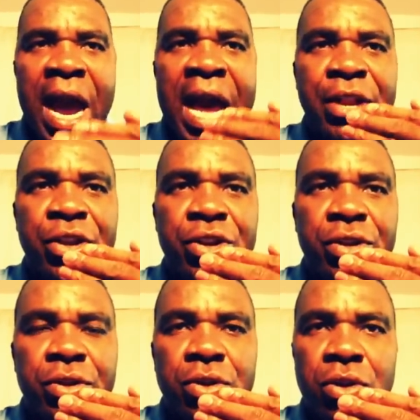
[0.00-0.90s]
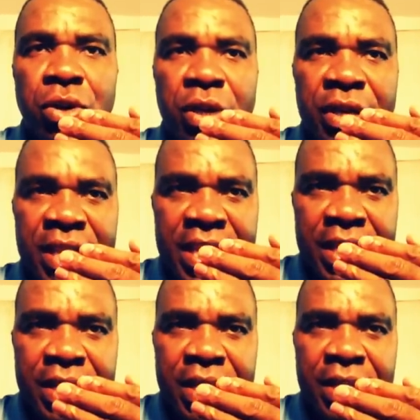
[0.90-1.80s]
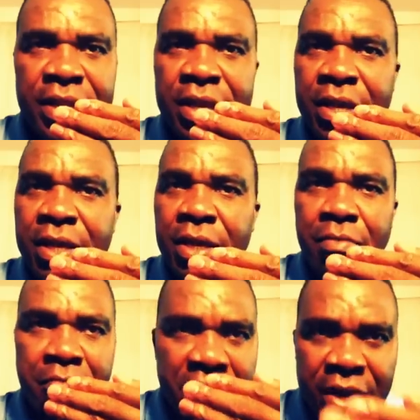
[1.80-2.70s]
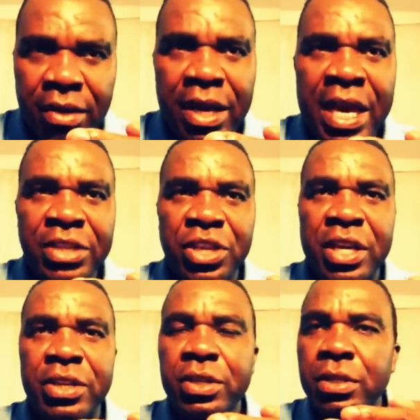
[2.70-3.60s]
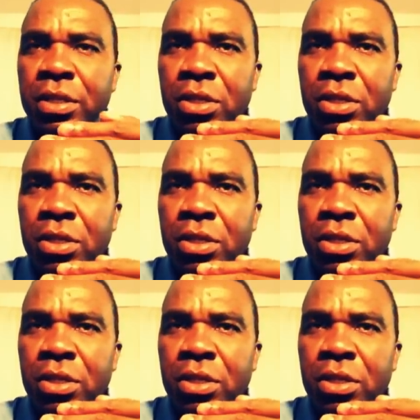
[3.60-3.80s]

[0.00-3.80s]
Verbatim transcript: and the, the, the middle aged,